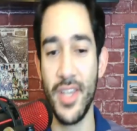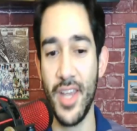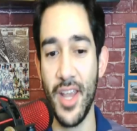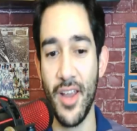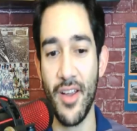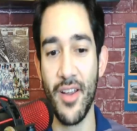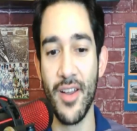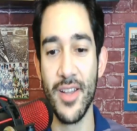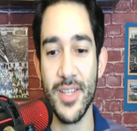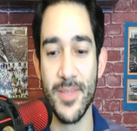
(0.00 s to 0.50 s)
to
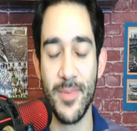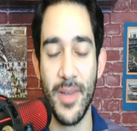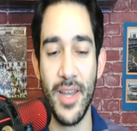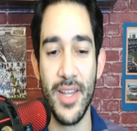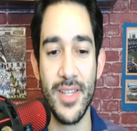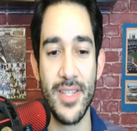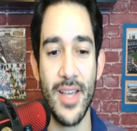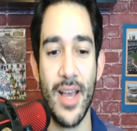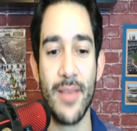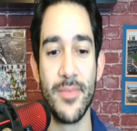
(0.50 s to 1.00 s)
hear it as
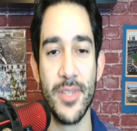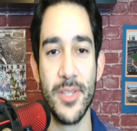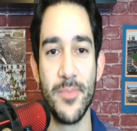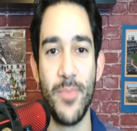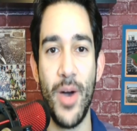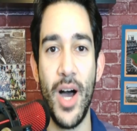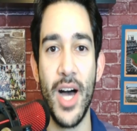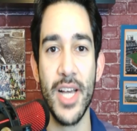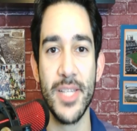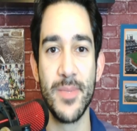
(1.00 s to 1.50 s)
many times as
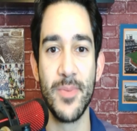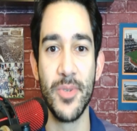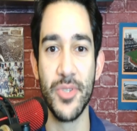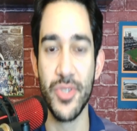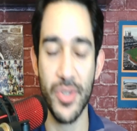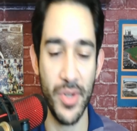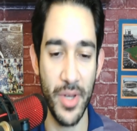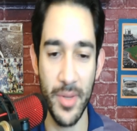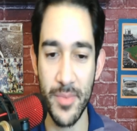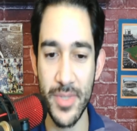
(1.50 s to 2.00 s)
possible,
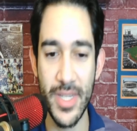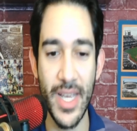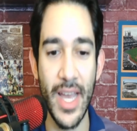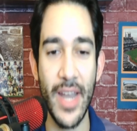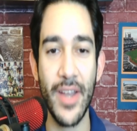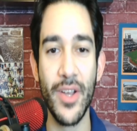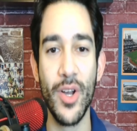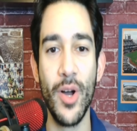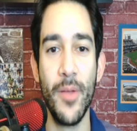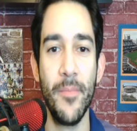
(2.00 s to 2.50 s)
so he was
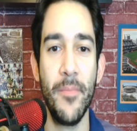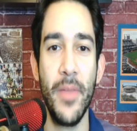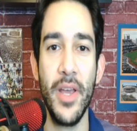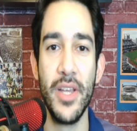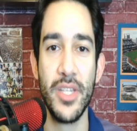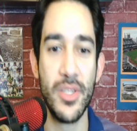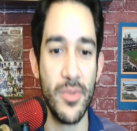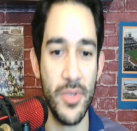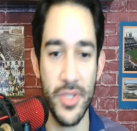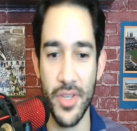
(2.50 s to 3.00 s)
getting on
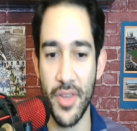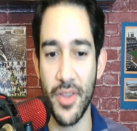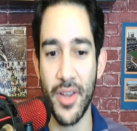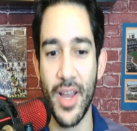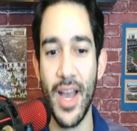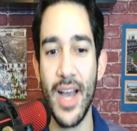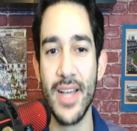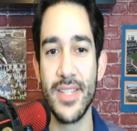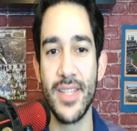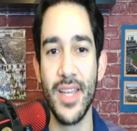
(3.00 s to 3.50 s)
base so his other
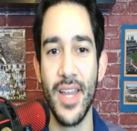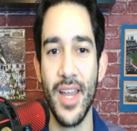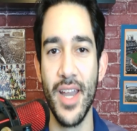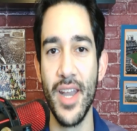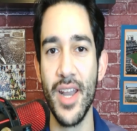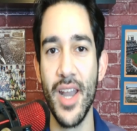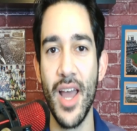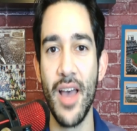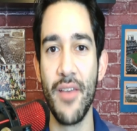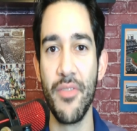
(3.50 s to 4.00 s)
guys could
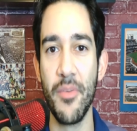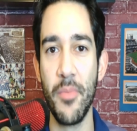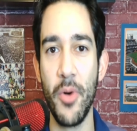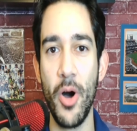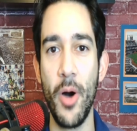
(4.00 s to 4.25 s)
hit it out of the